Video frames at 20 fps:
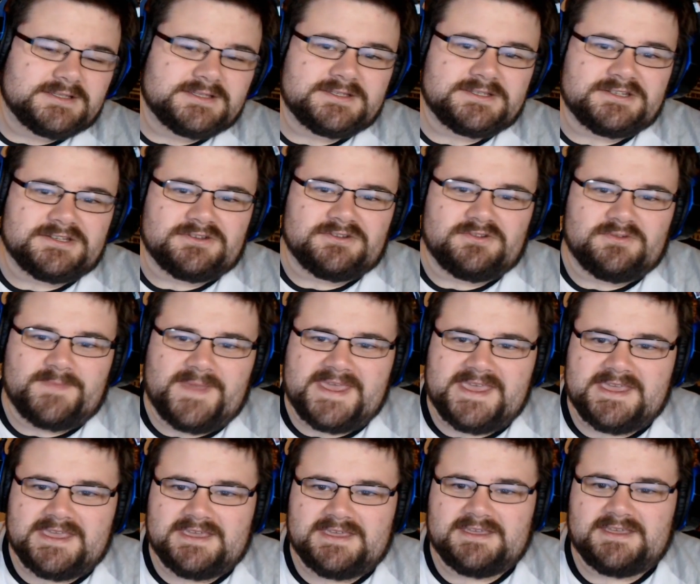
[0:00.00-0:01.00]
to
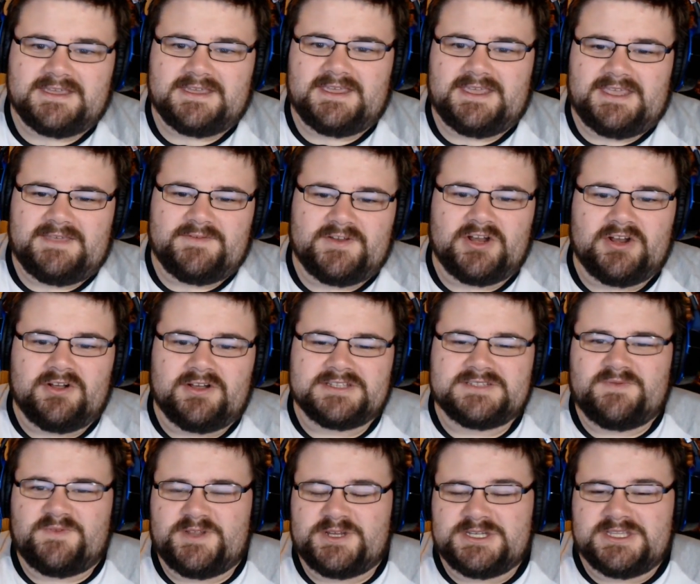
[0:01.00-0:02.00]
make even an
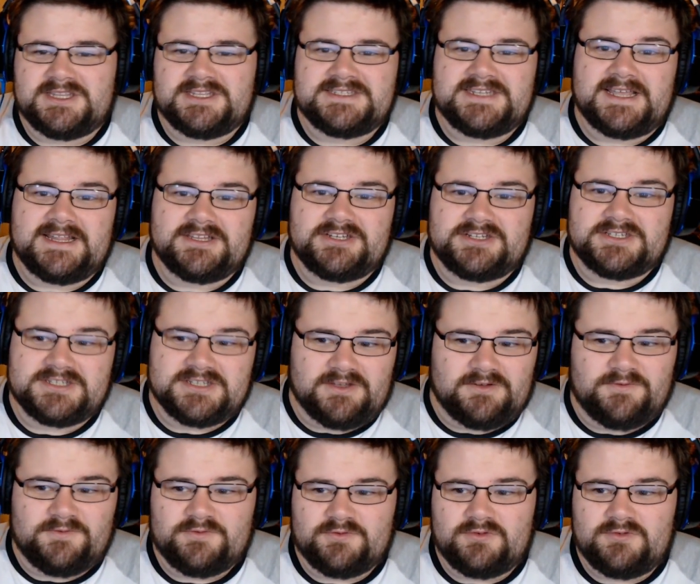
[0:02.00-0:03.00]
artificial intelligence
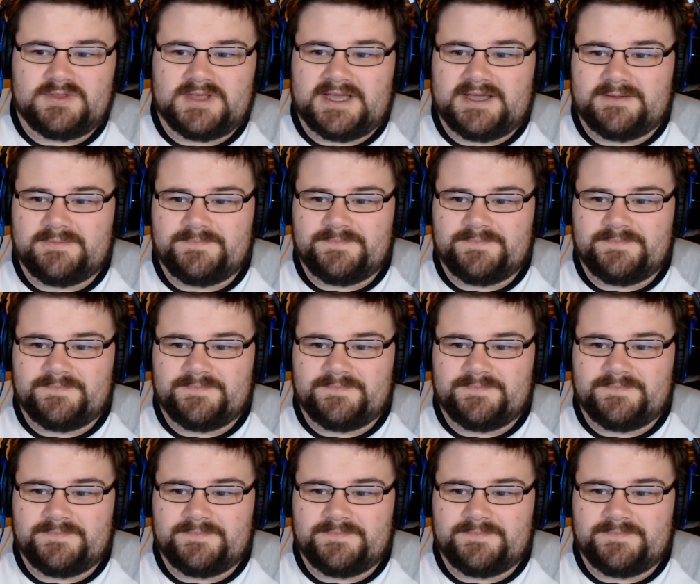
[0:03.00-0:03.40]
go through that.